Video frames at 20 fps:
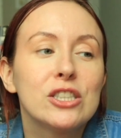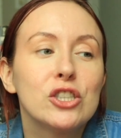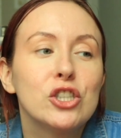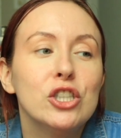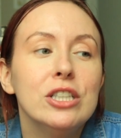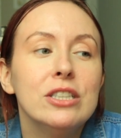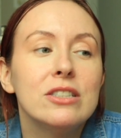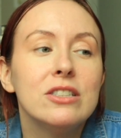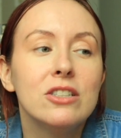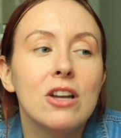
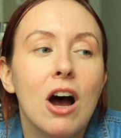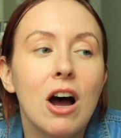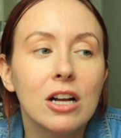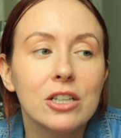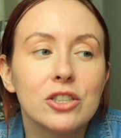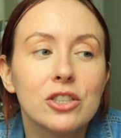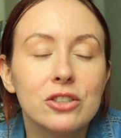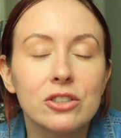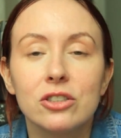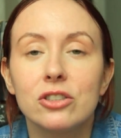She's not
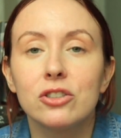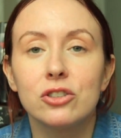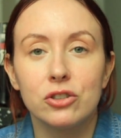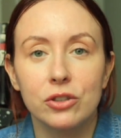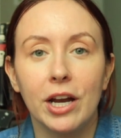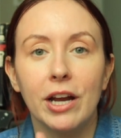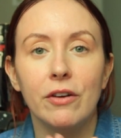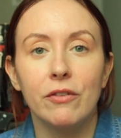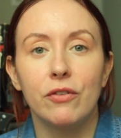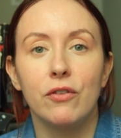just a
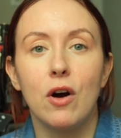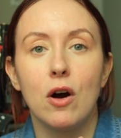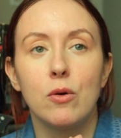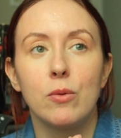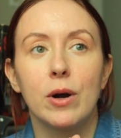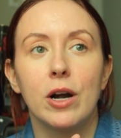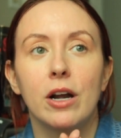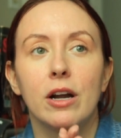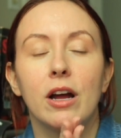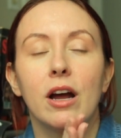
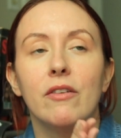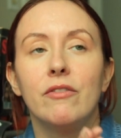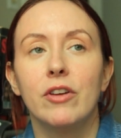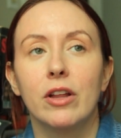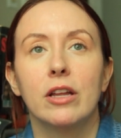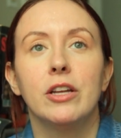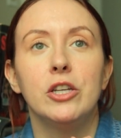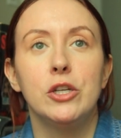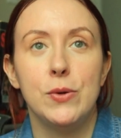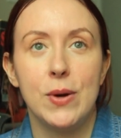straightforward a
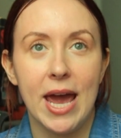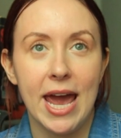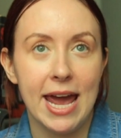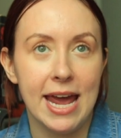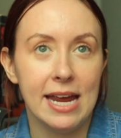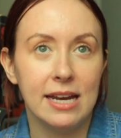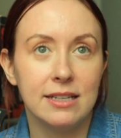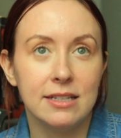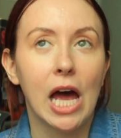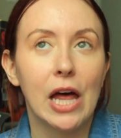villain you
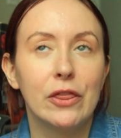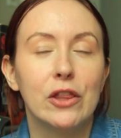hate.